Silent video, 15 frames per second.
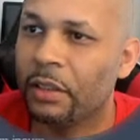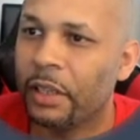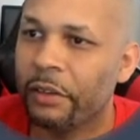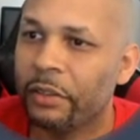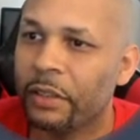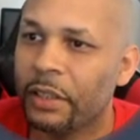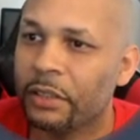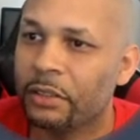
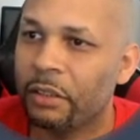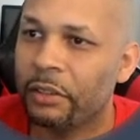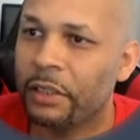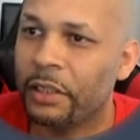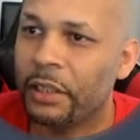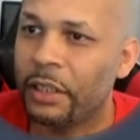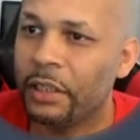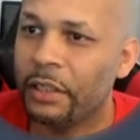everything's
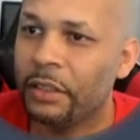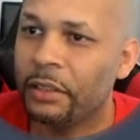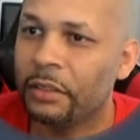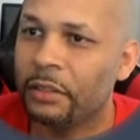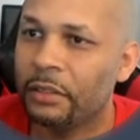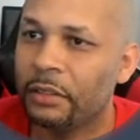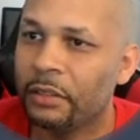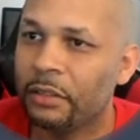already
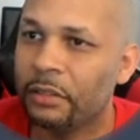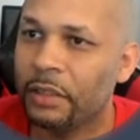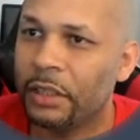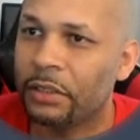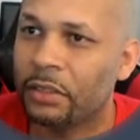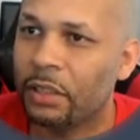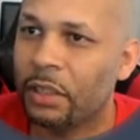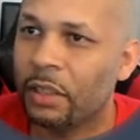in
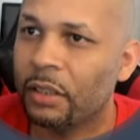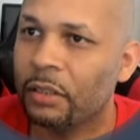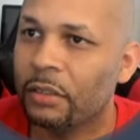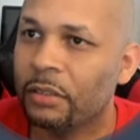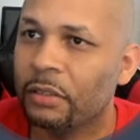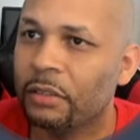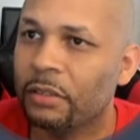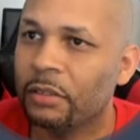nice
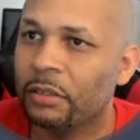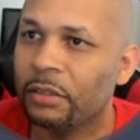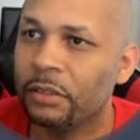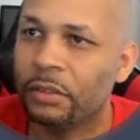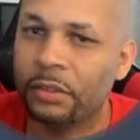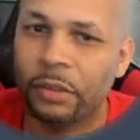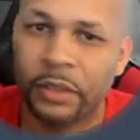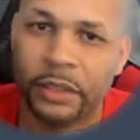color. You
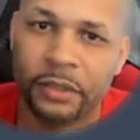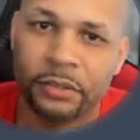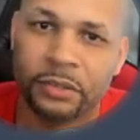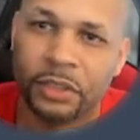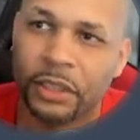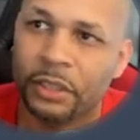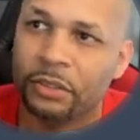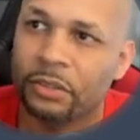can go in here and
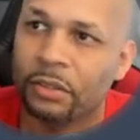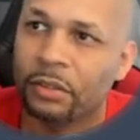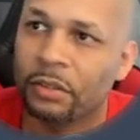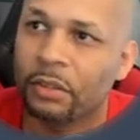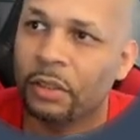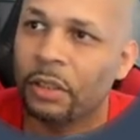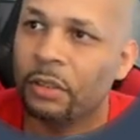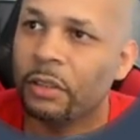change
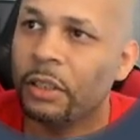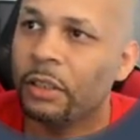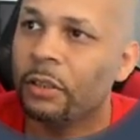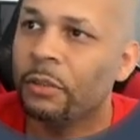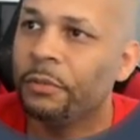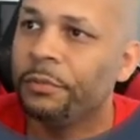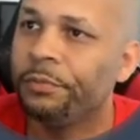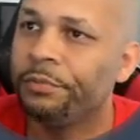your
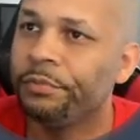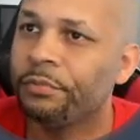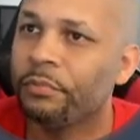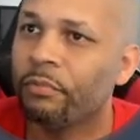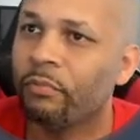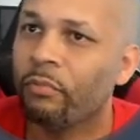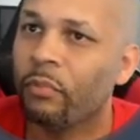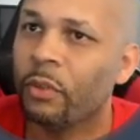logo.
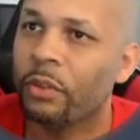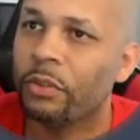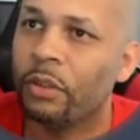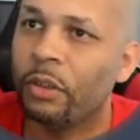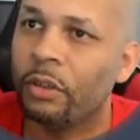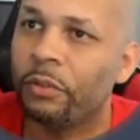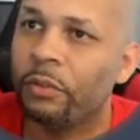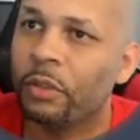
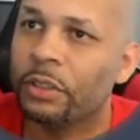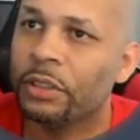So for